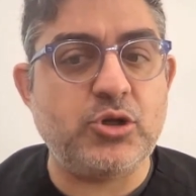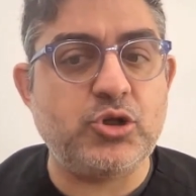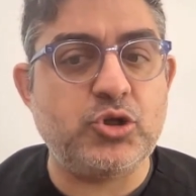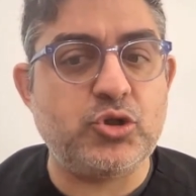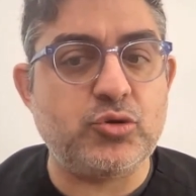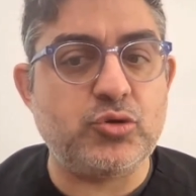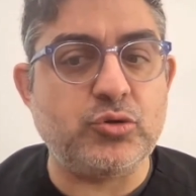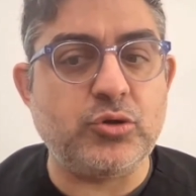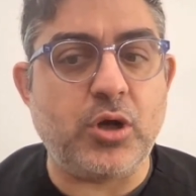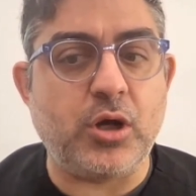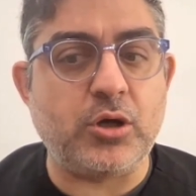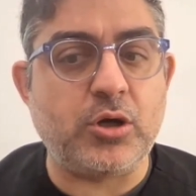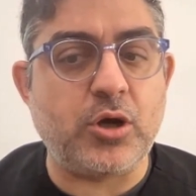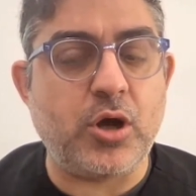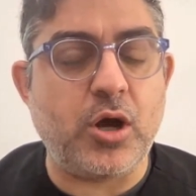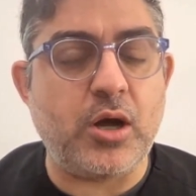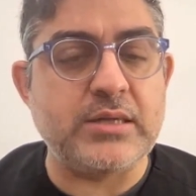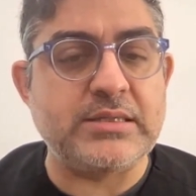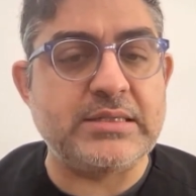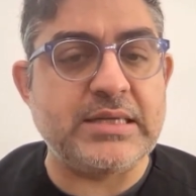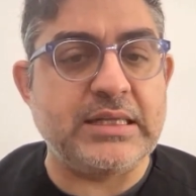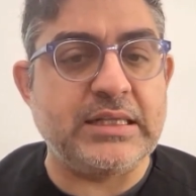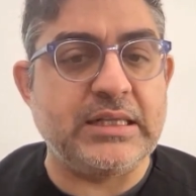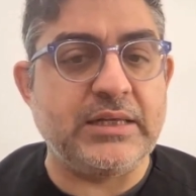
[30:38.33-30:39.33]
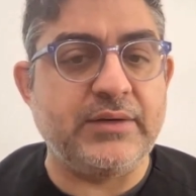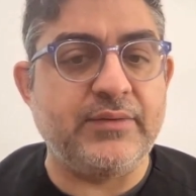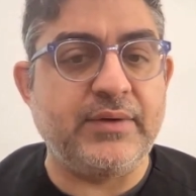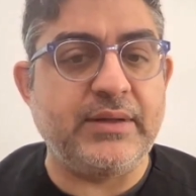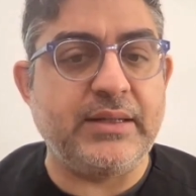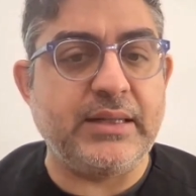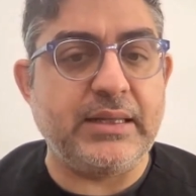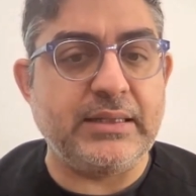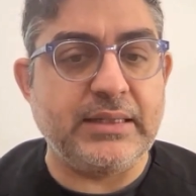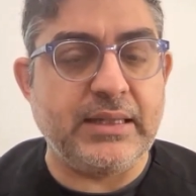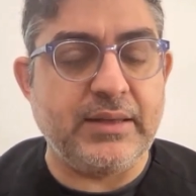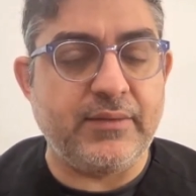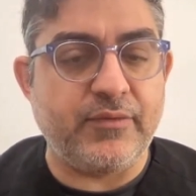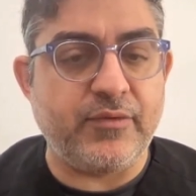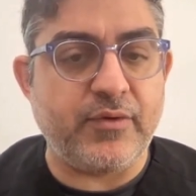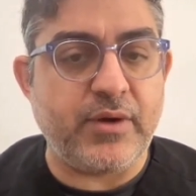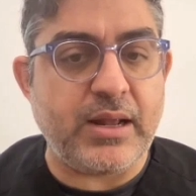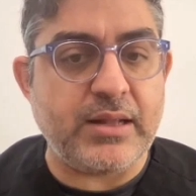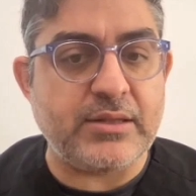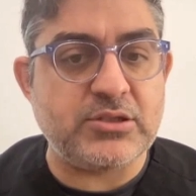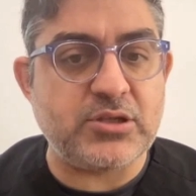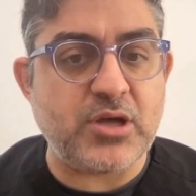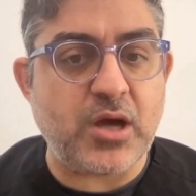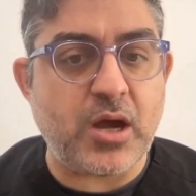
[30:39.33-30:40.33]
should not cause elevated liver
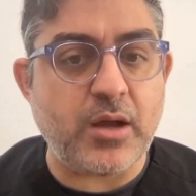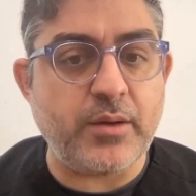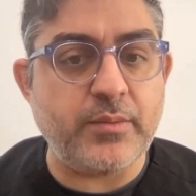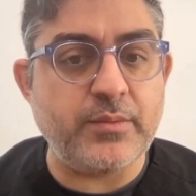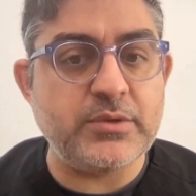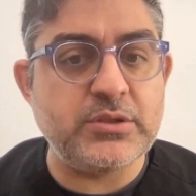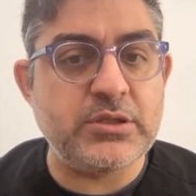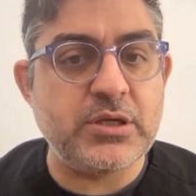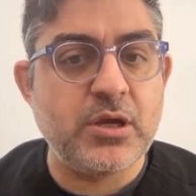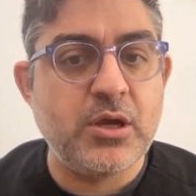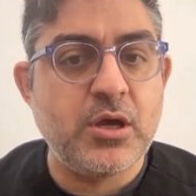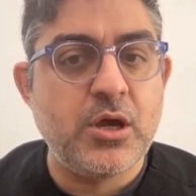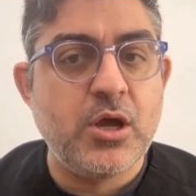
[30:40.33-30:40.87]
enzymes.